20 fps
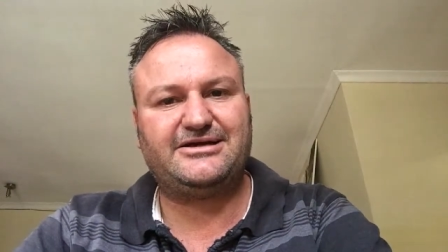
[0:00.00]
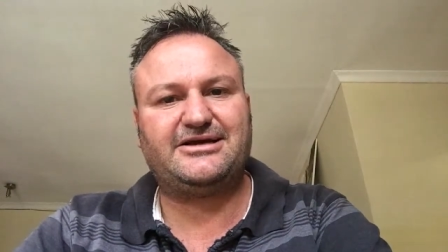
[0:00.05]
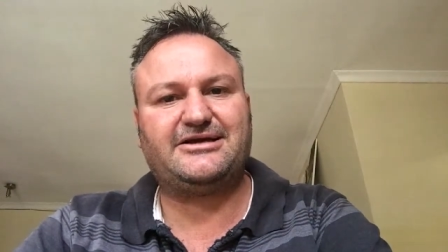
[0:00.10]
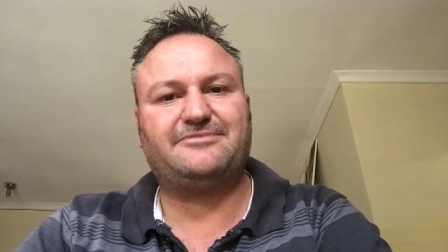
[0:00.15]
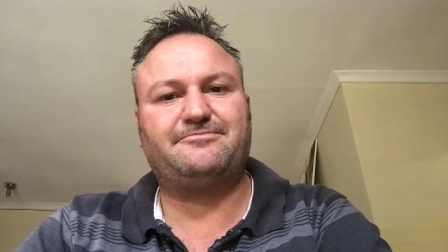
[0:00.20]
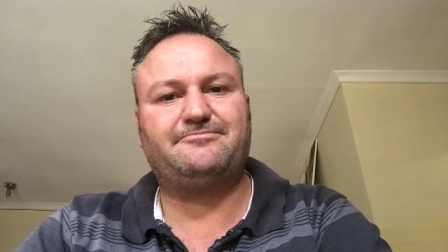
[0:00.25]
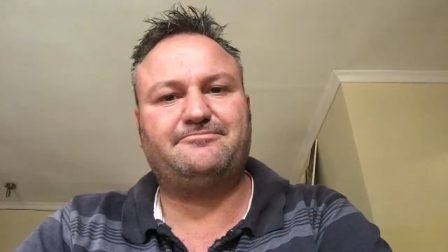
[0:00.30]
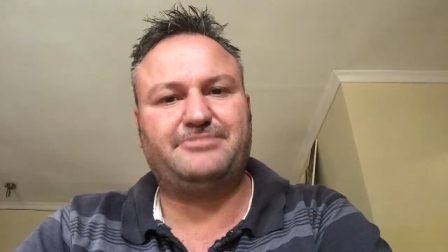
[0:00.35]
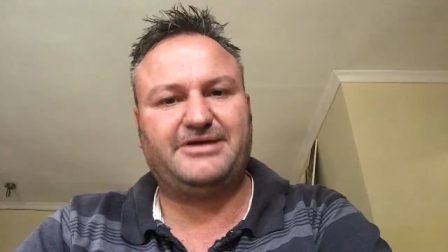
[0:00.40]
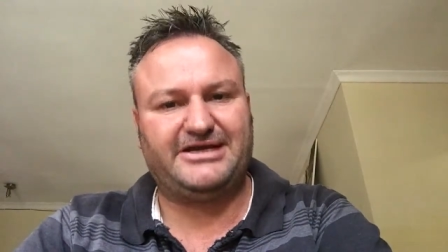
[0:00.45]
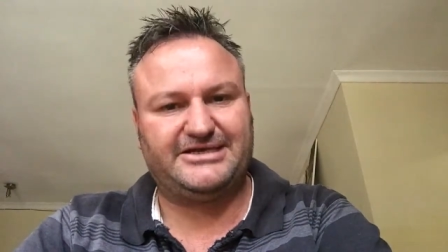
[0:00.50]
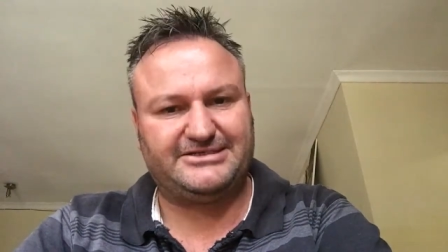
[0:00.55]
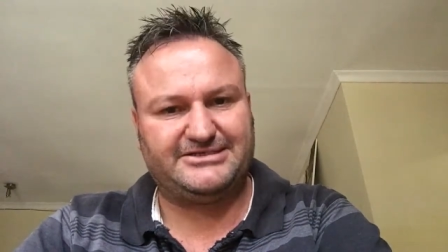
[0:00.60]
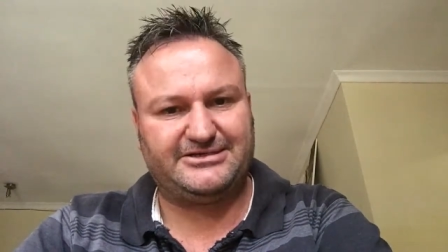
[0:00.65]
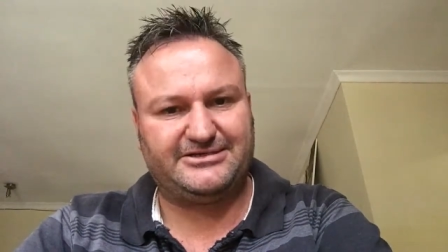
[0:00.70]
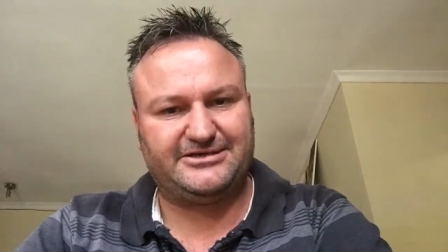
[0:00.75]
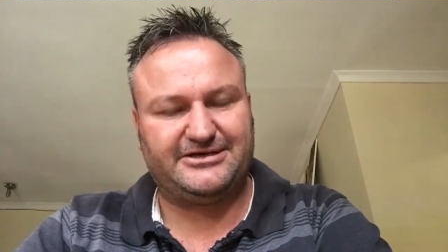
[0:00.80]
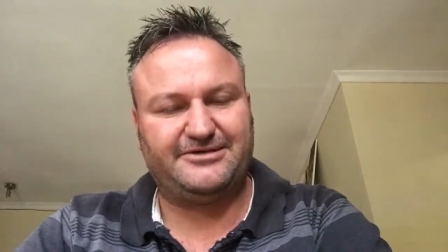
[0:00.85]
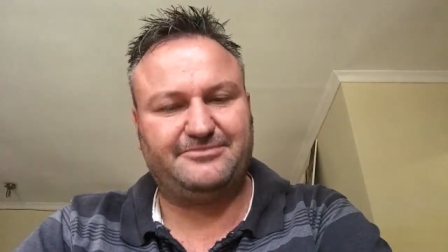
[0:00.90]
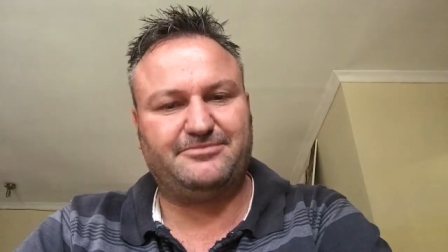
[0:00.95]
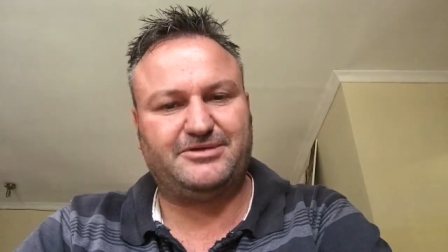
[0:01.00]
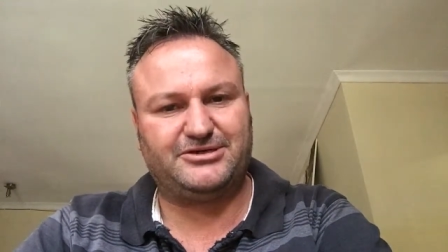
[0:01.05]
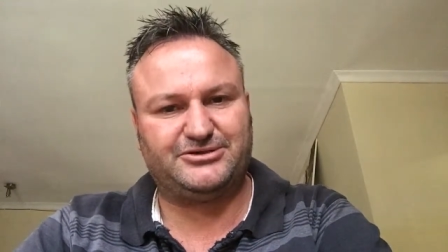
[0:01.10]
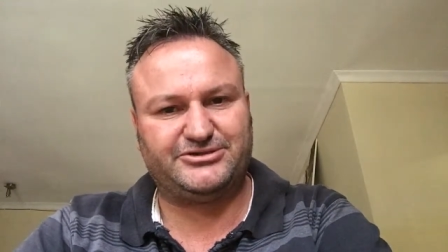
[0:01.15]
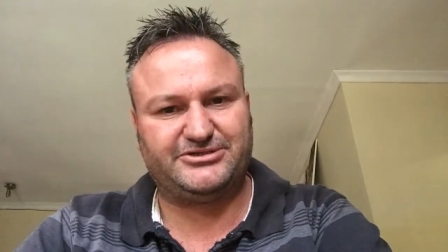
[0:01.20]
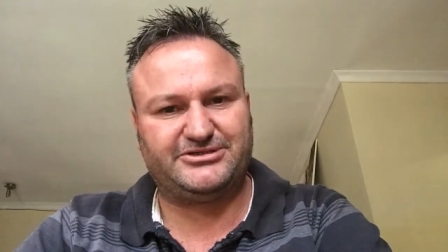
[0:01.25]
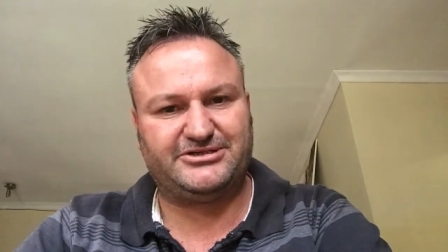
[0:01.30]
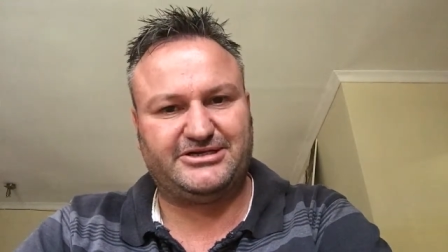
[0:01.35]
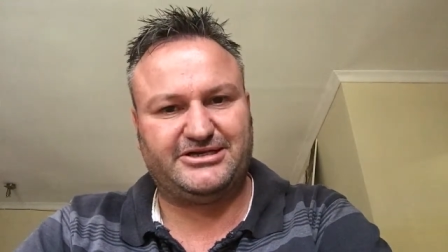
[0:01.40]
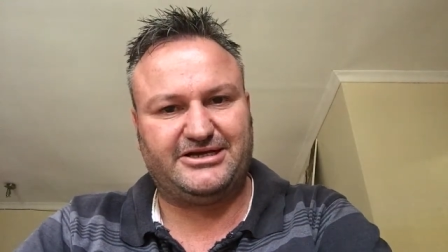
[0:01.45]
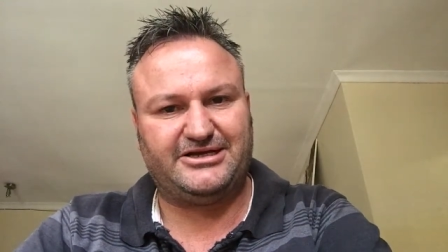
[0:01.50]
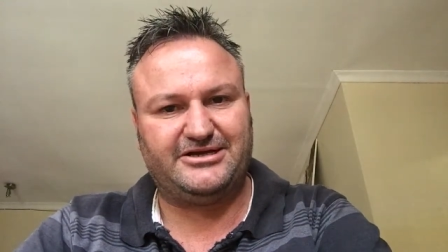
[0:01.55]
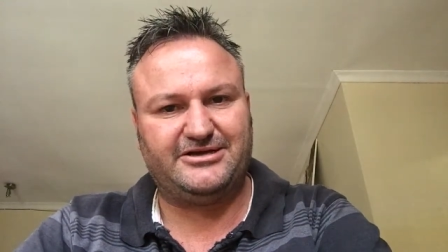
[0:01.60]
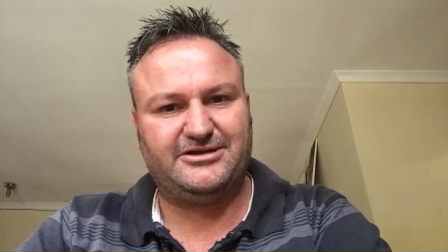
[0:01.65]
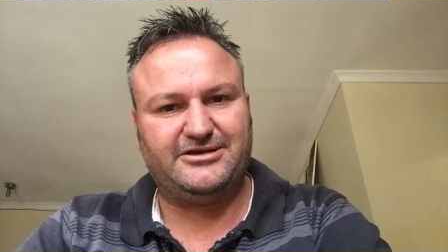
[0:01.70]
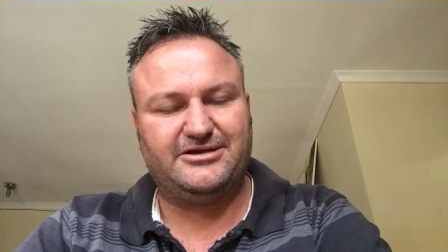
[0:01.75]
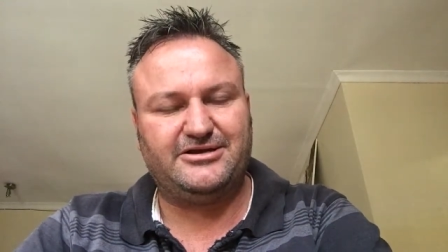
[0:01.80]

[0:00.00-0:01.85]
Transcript: and better emotionally